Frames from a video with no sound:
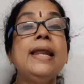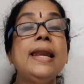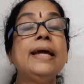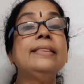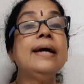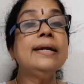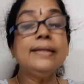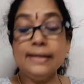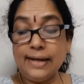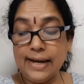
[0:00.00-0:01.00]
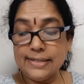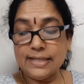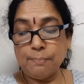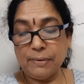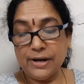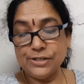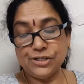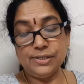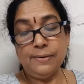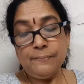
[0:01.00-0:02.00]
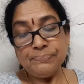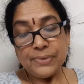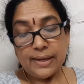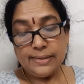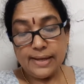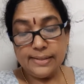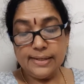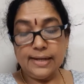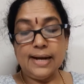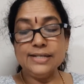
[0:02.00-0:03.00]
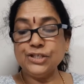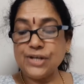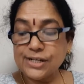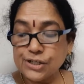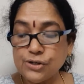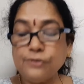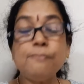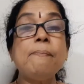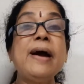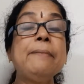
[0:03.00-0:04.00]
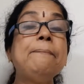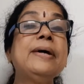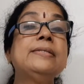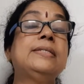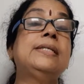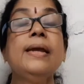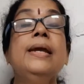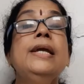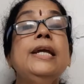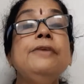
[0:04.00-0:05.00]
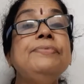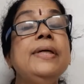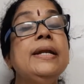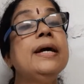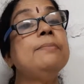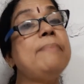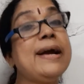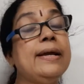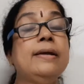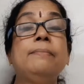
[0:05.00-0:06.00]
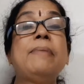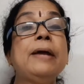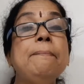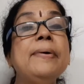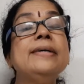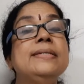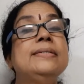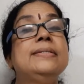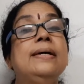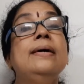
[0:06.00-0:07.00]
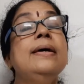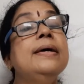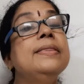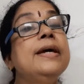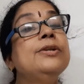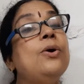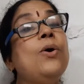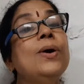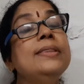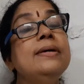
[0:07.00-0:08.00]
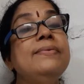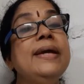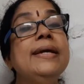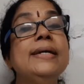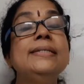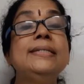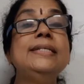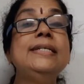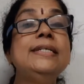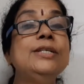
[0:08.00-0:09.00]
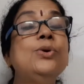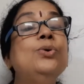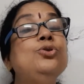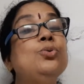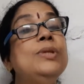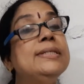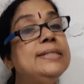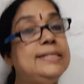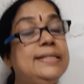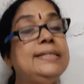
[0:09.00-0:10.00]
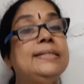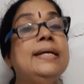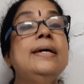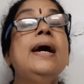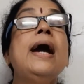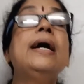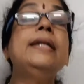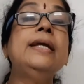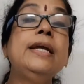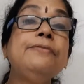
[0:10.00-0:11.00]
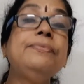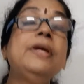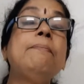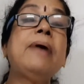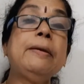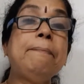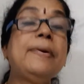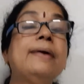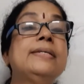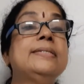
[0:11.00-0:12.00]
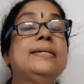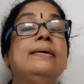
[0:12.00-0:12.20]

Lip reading: like that, grade separation. Then construction of bypasses. If there are bypasses, then all the vehicles needn't go through the cities, and if they bypass,